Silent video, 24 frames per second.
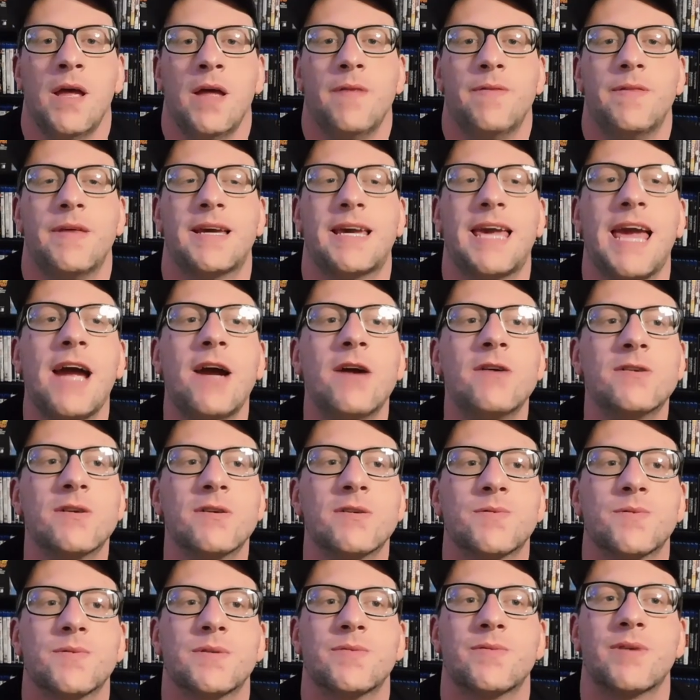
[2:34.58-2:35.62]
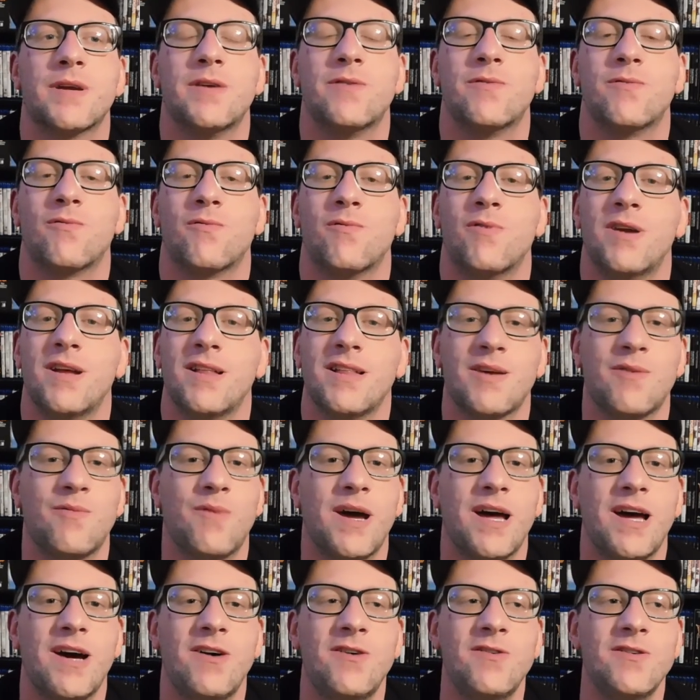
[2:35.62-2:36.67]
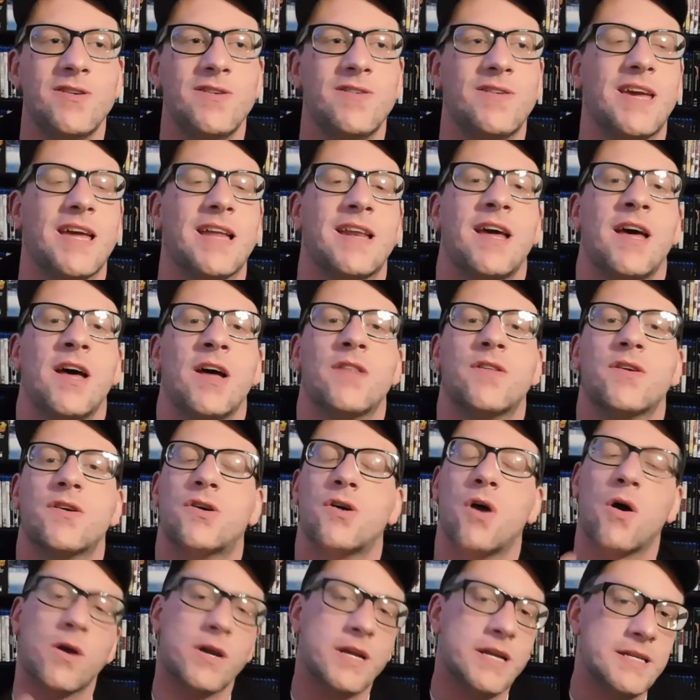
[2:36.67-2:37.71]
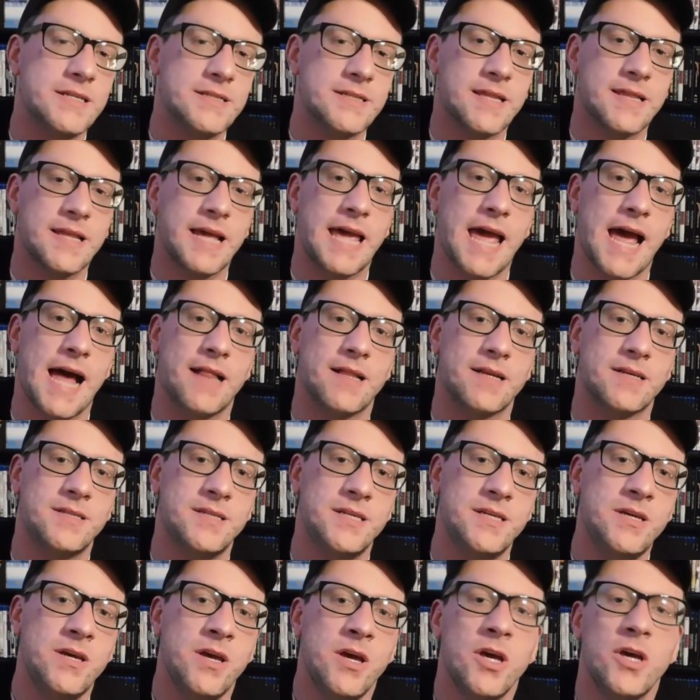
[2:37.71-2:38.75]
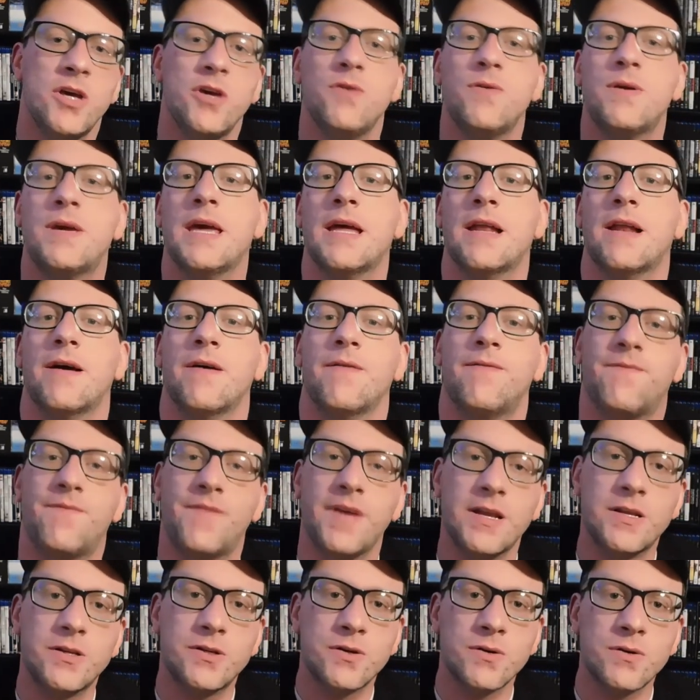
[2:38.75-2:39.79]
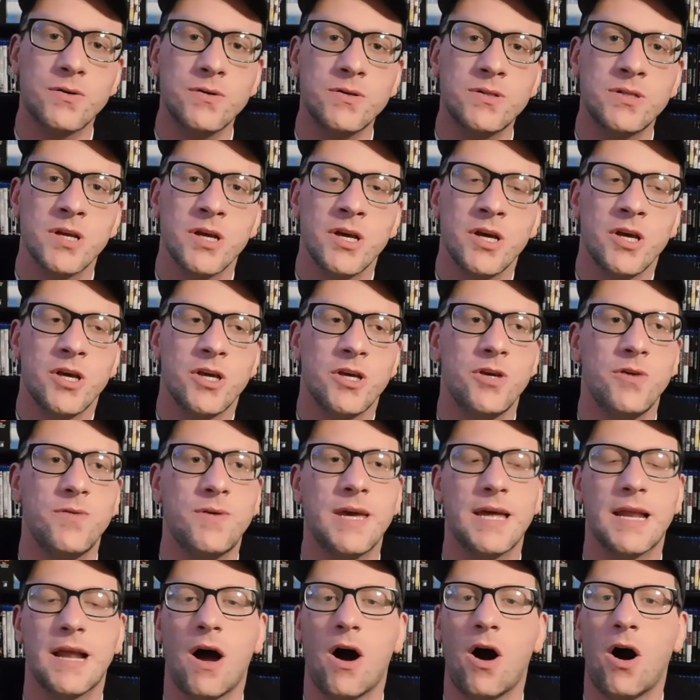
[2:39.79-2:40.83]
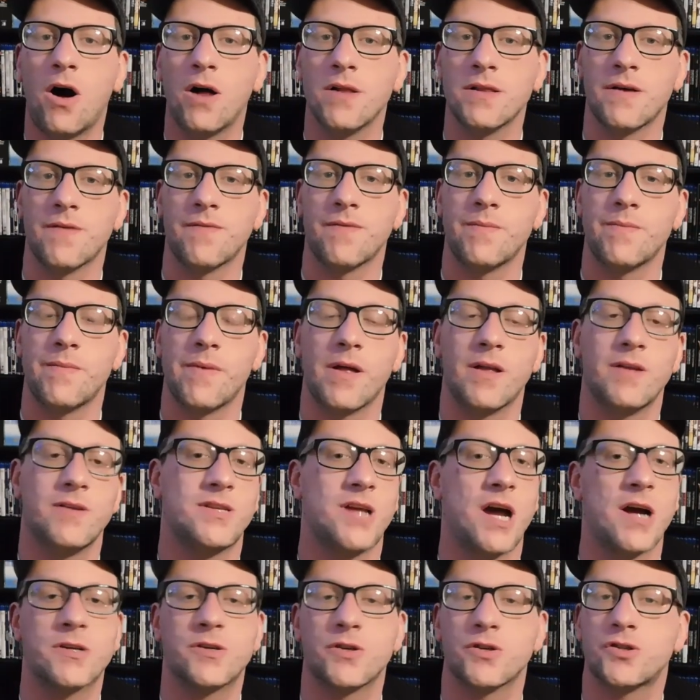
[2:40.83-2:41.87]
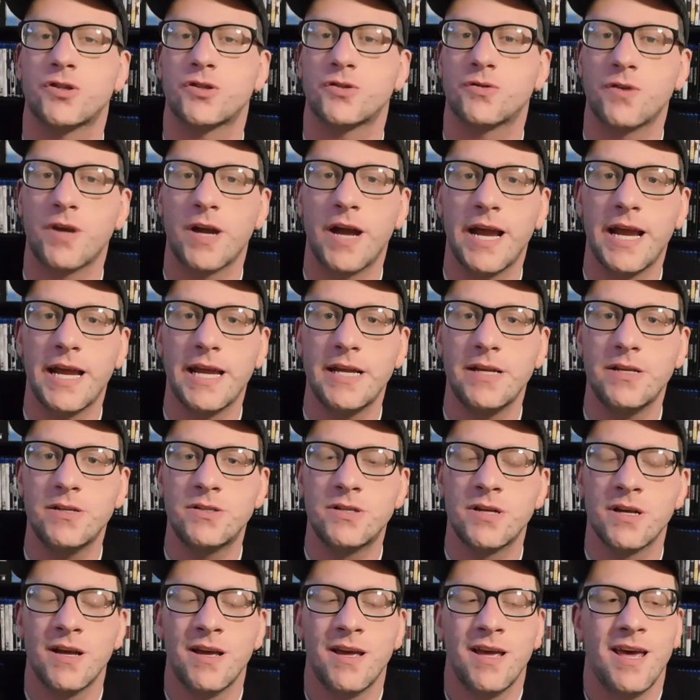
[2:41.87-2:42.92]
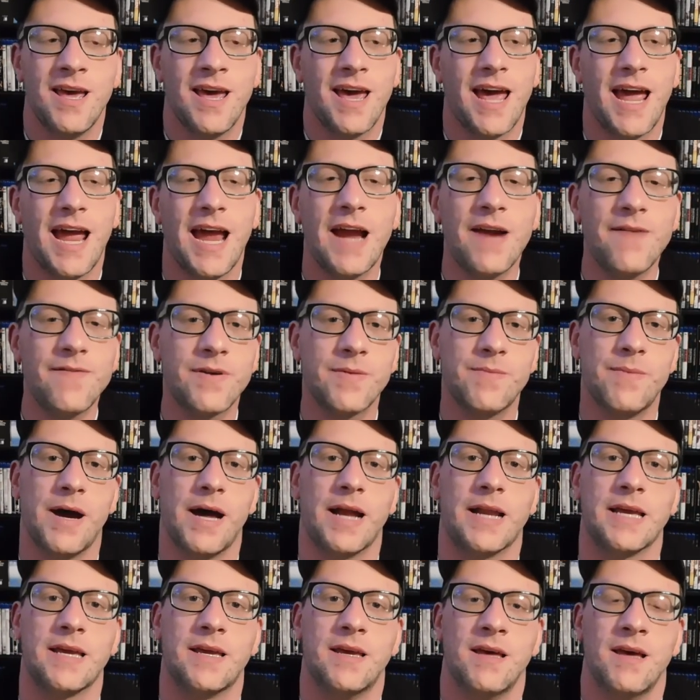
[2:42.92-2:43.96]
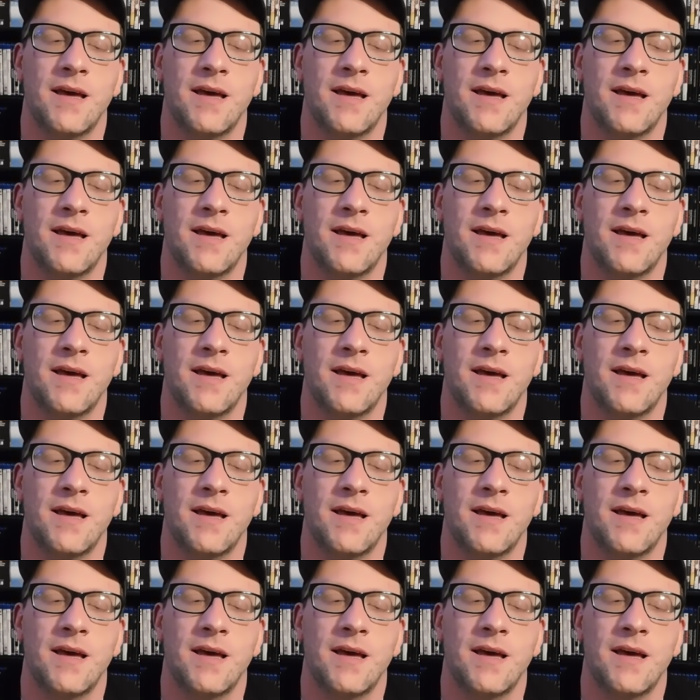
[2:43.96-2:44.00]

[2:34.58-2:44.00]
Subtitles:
The characters was written really well. You get Guardians of the Galaxy, you get Avengers, you get all of them. Doctor Strange, everybody.